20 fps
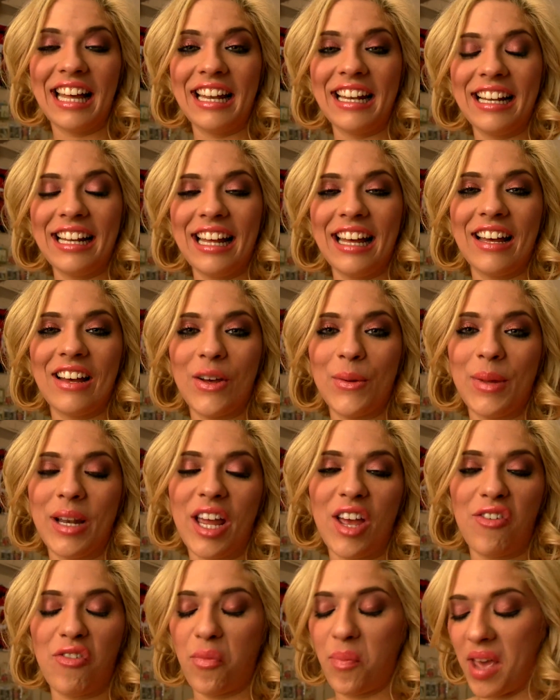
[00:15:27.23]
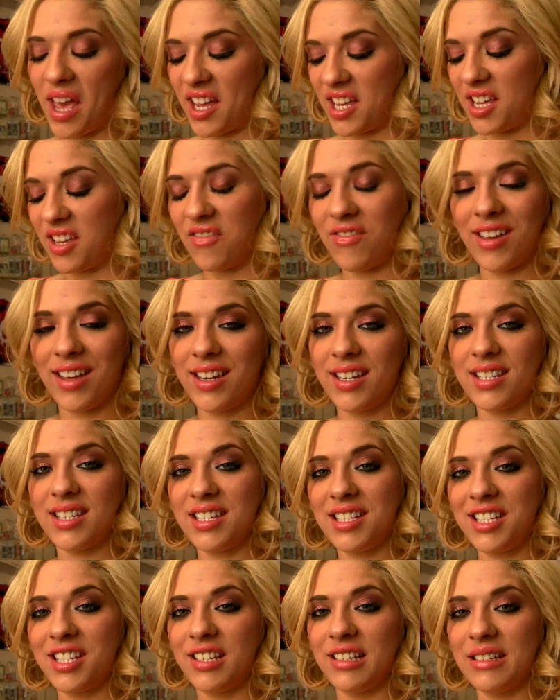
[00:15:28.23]
I don't know. I mean, I have a pegging
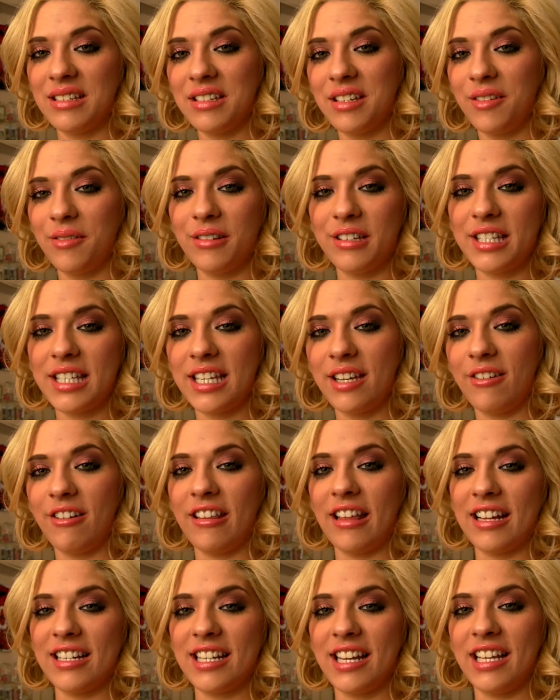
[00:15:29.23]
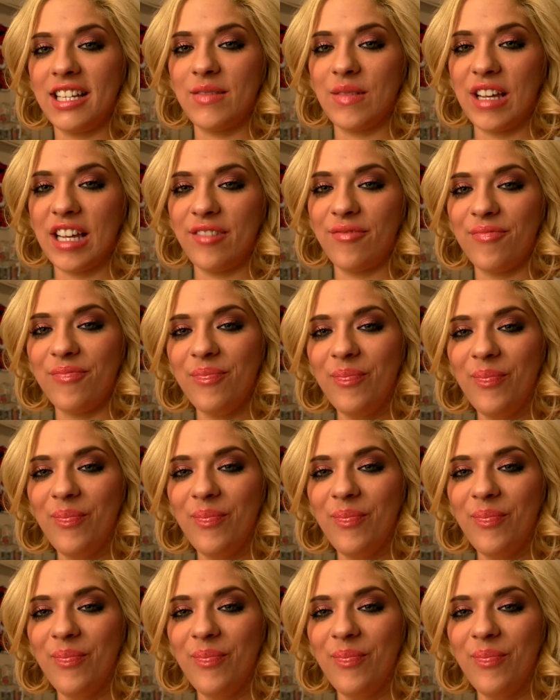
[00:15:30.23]
fantasy too, so we'll see where that takes me.